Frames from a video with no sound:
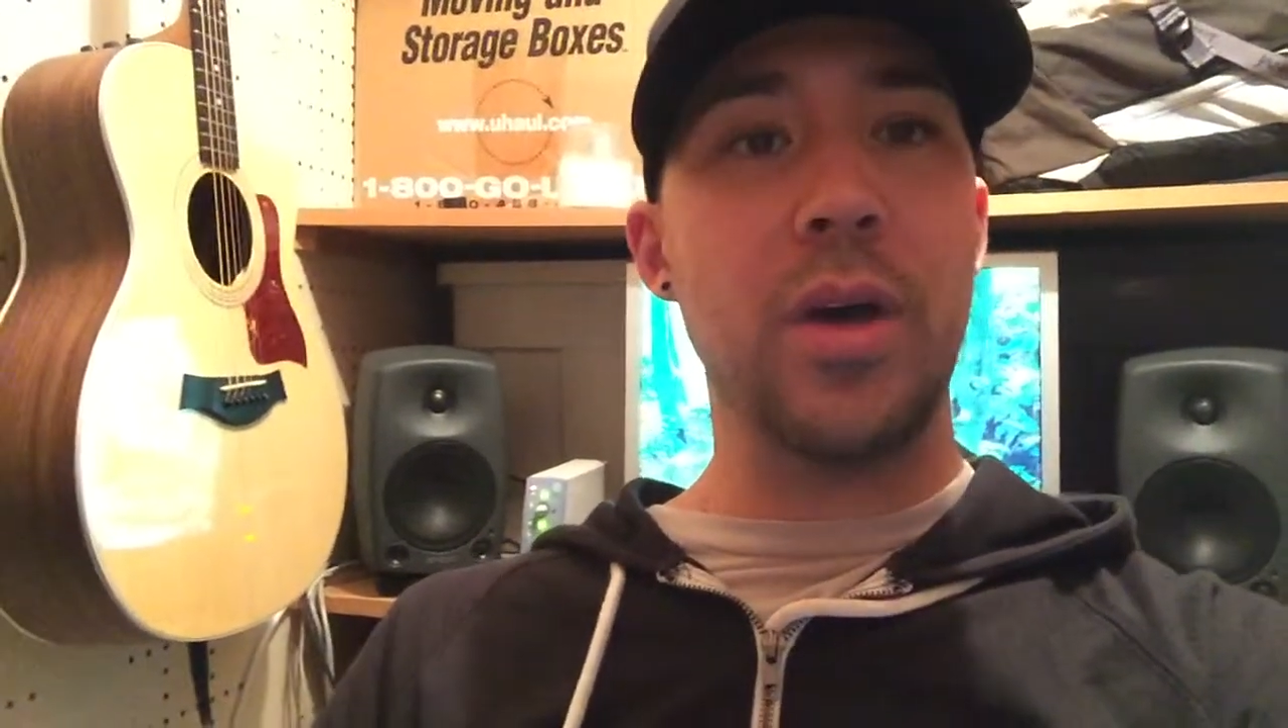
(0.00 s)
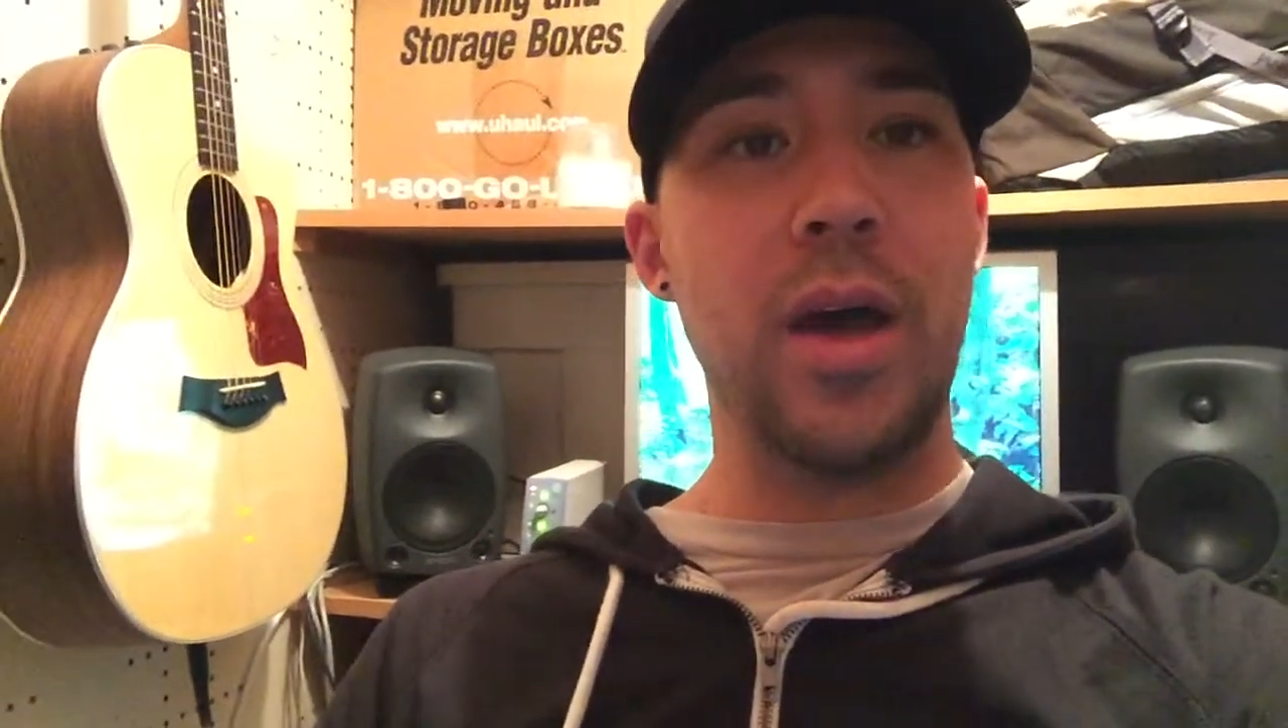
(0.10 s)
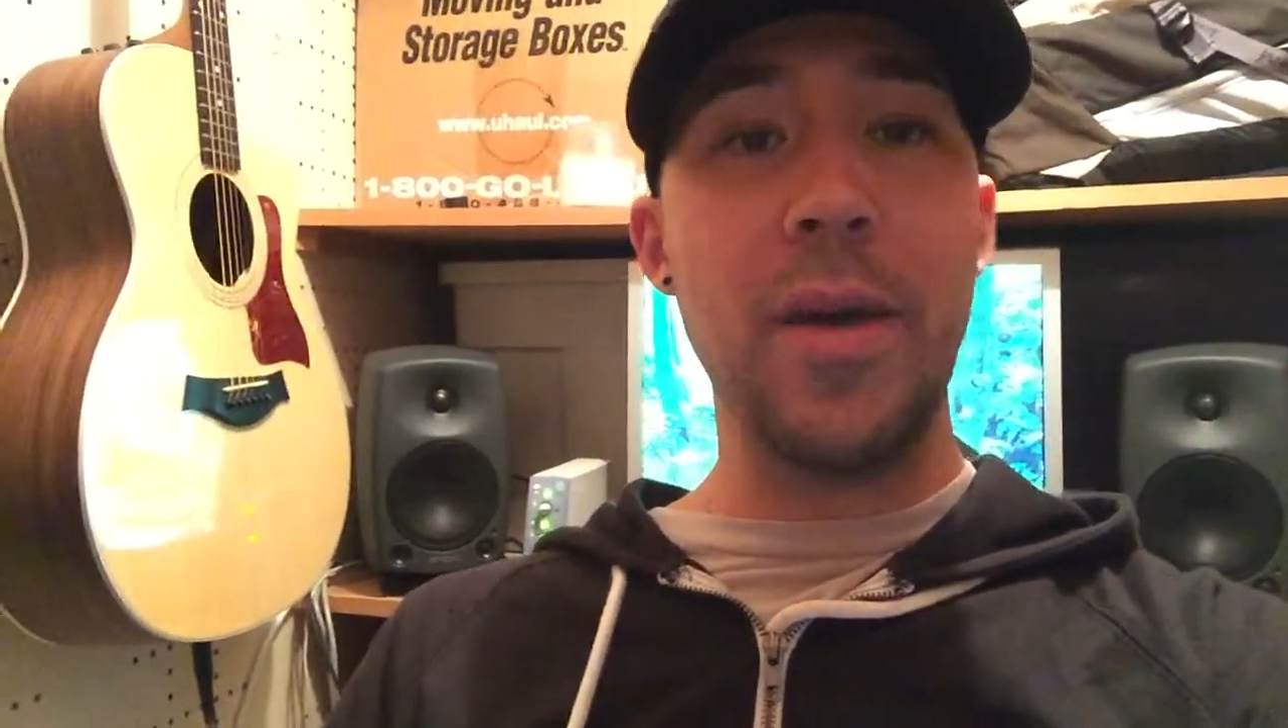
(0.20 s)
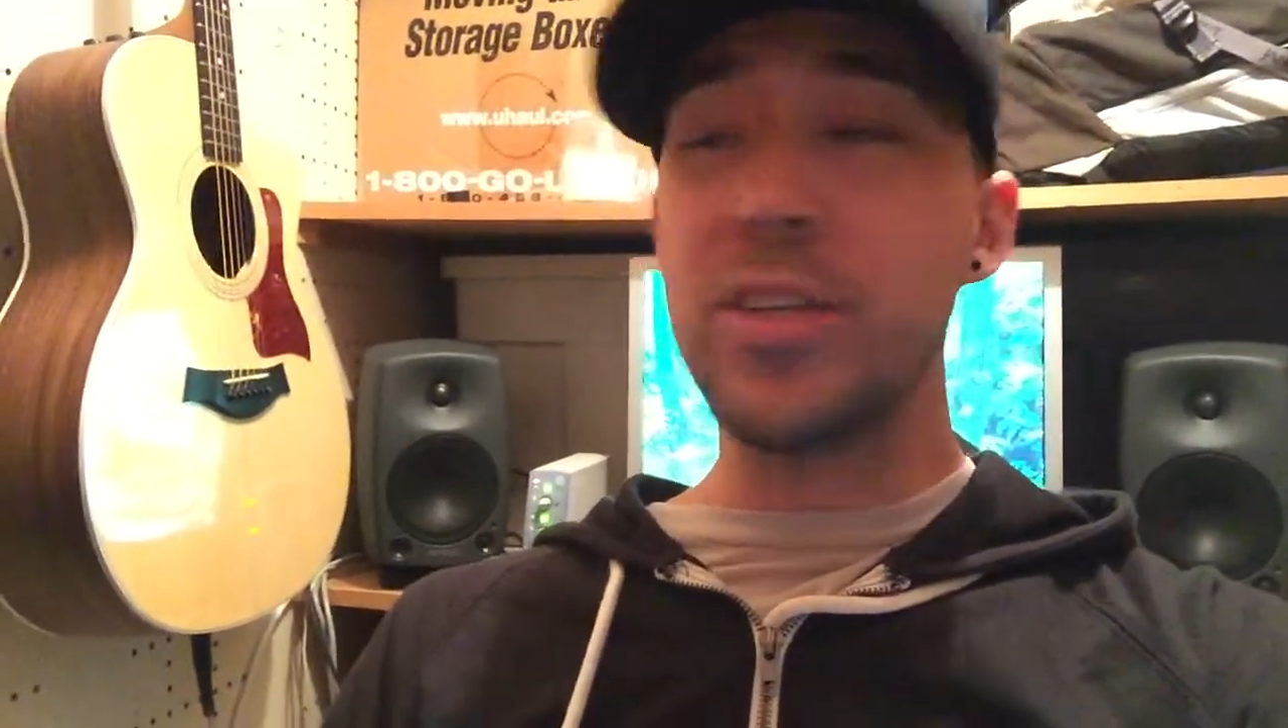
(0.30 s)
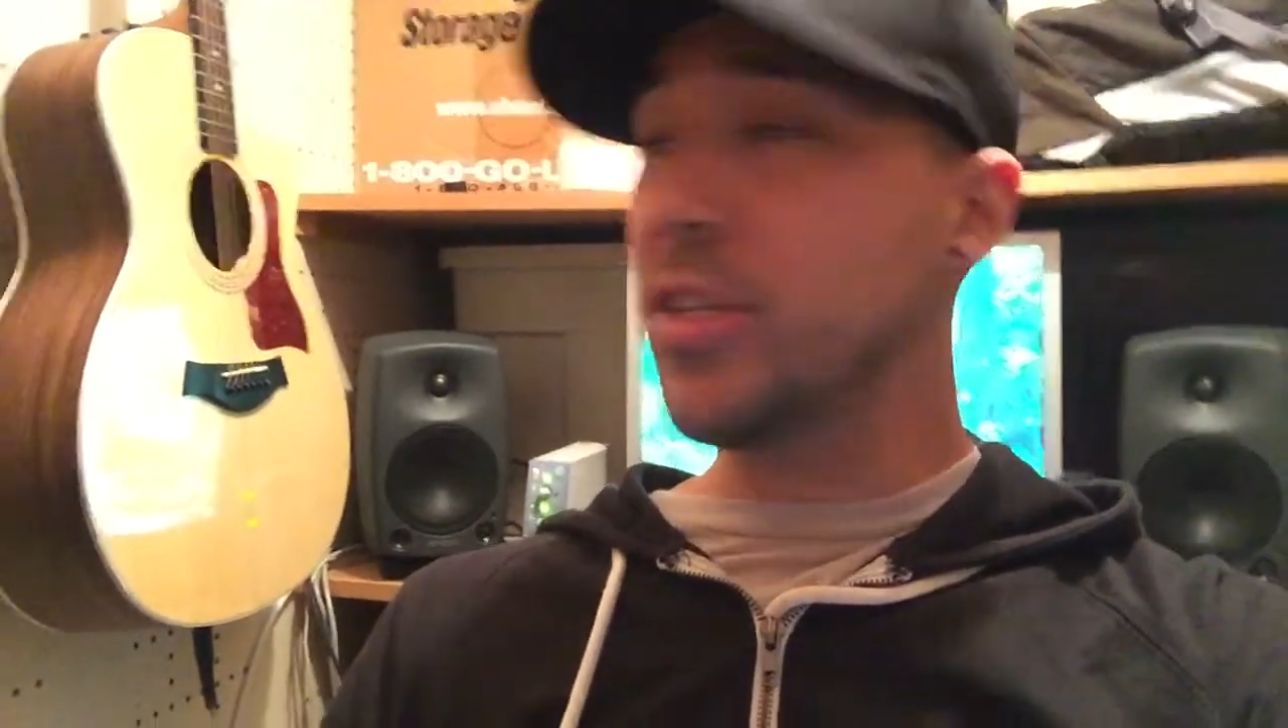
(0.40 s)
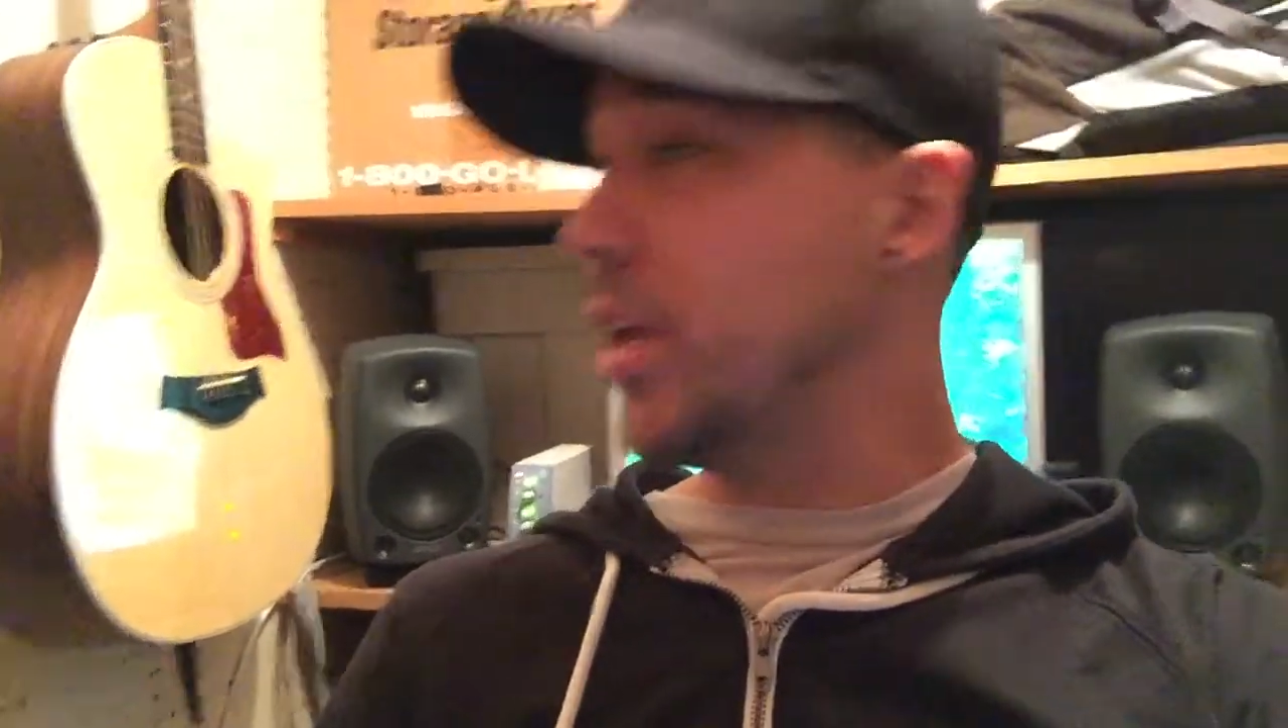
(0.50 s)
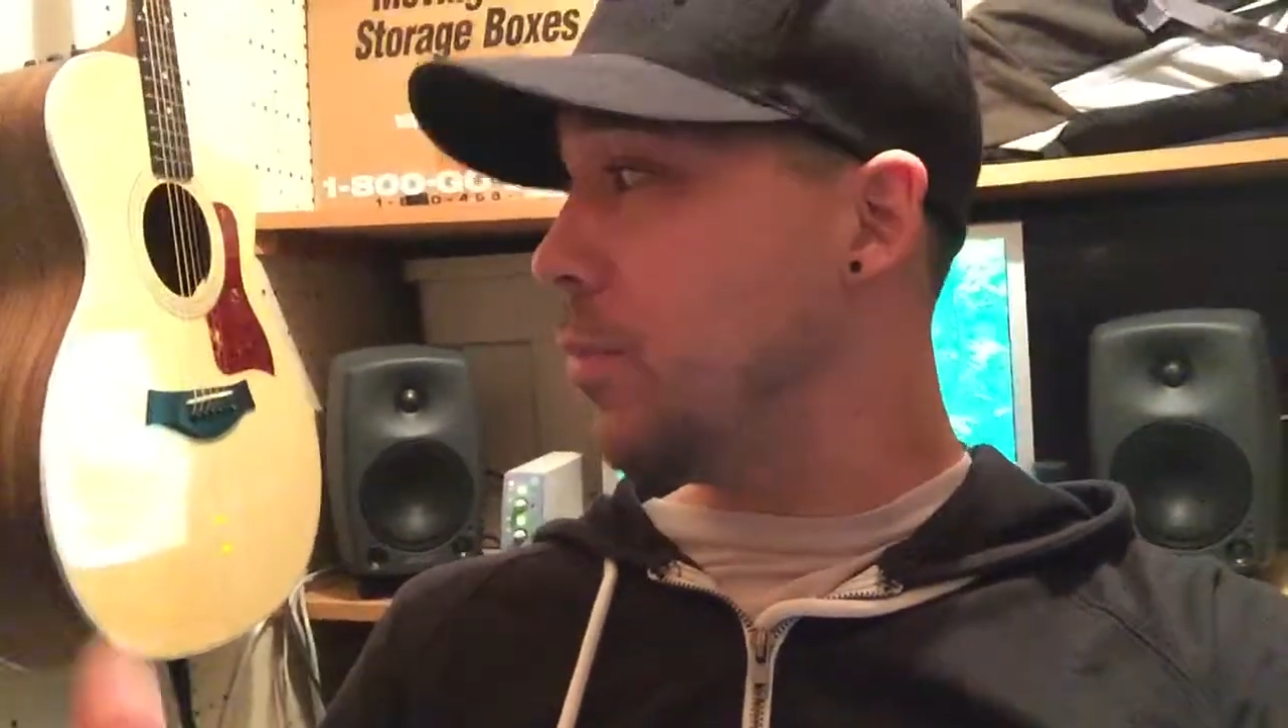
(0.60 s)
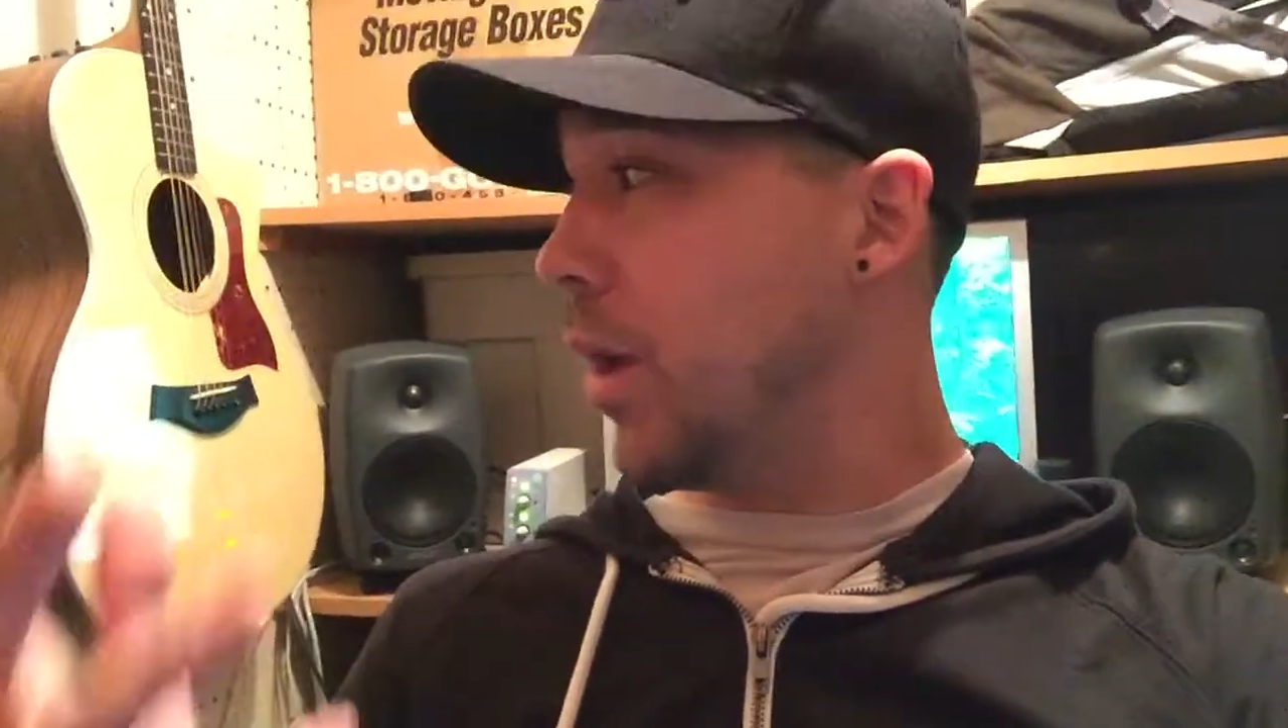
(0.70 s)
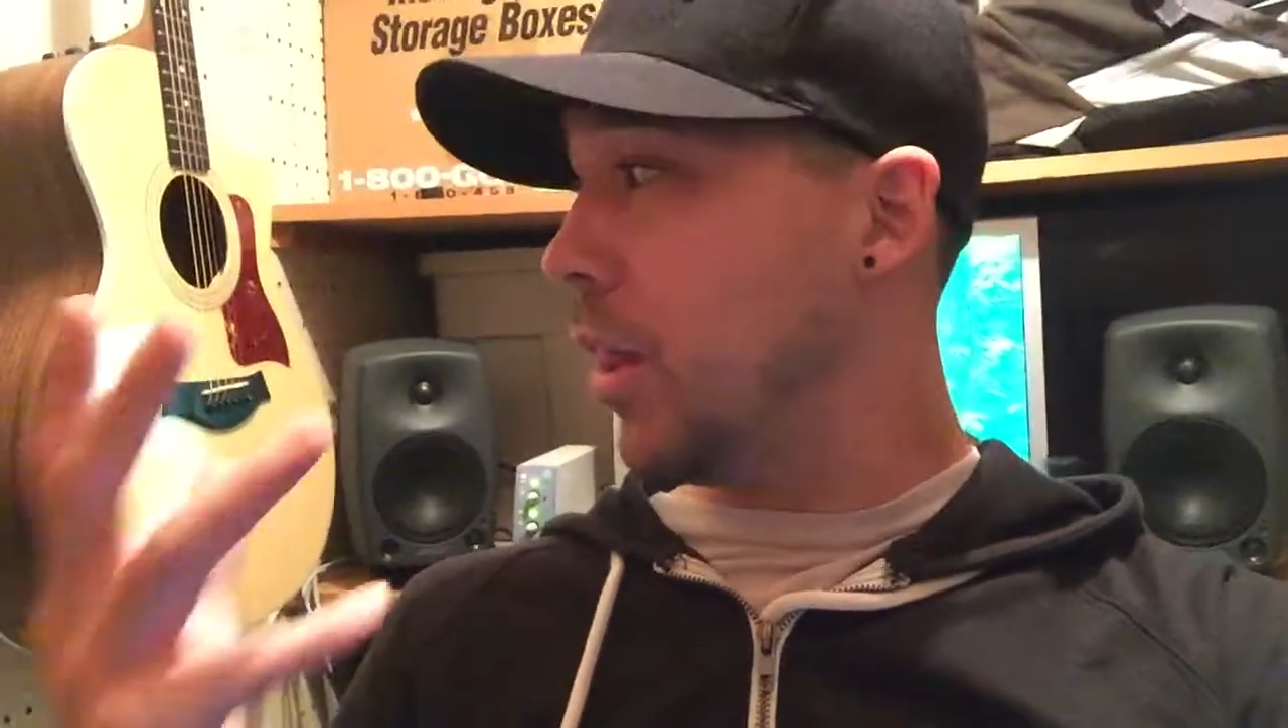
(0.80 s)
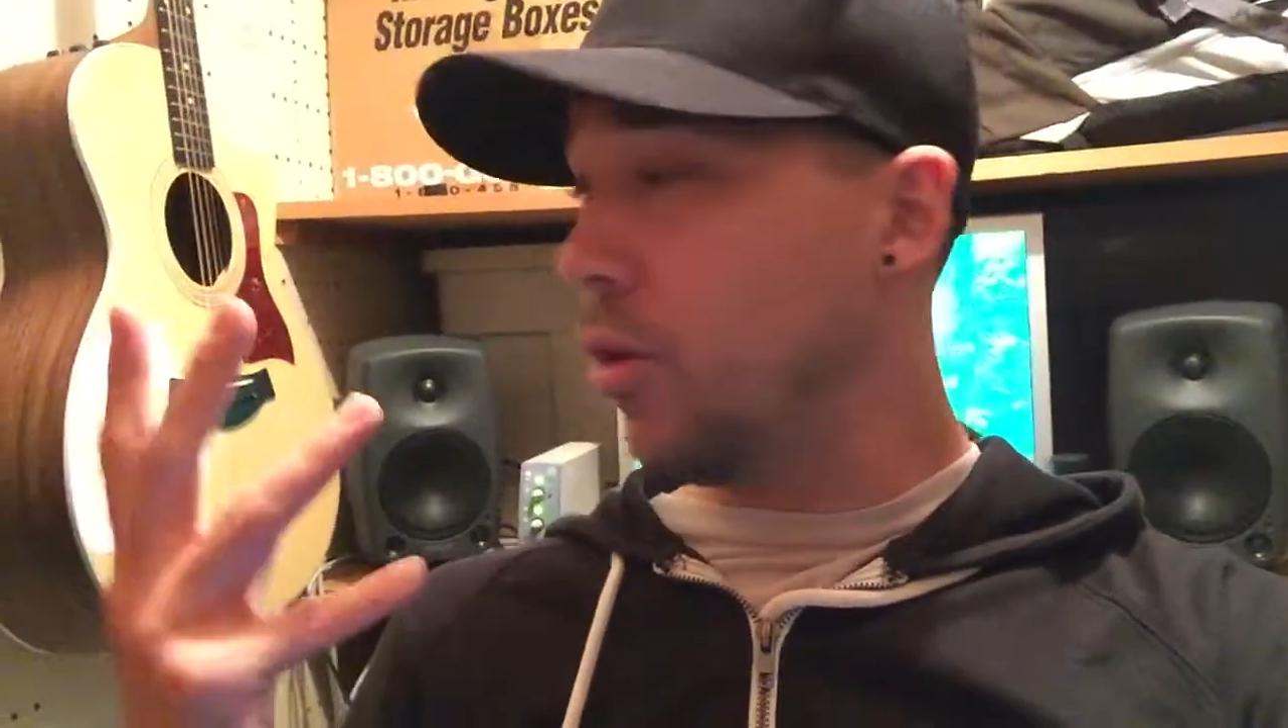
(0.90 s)
I'm actually
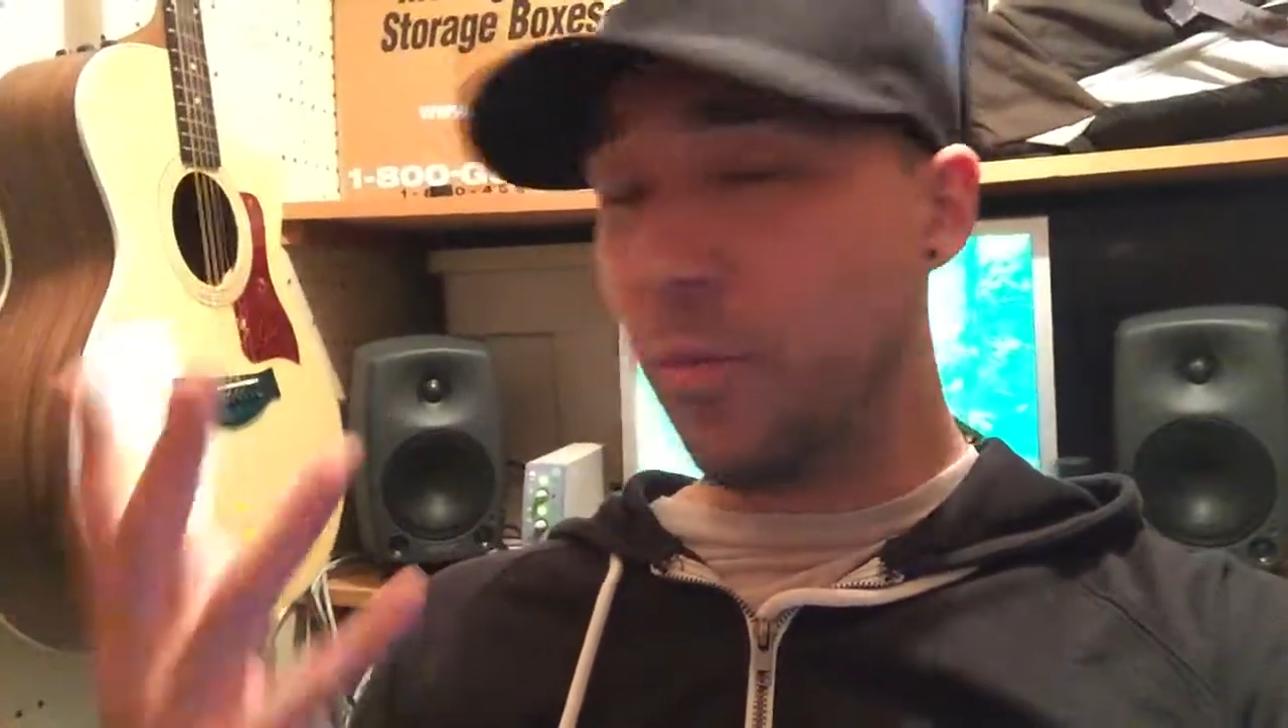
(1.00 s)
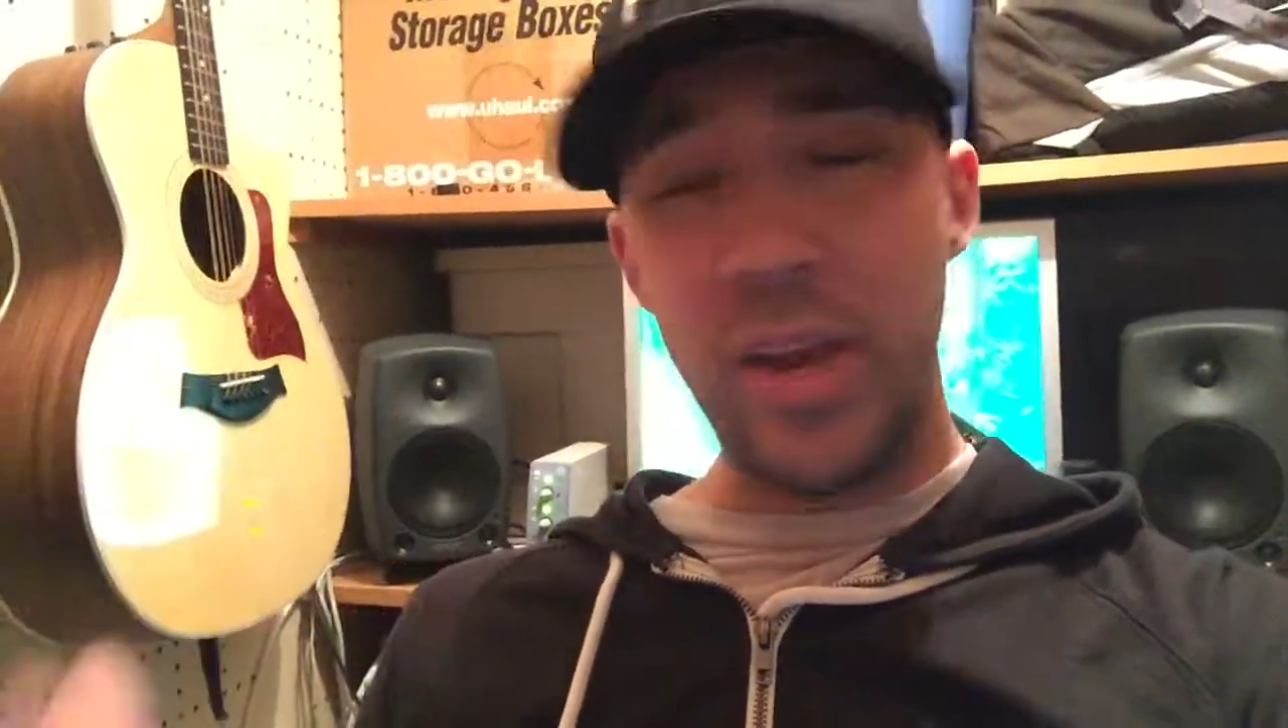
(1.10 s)
in my little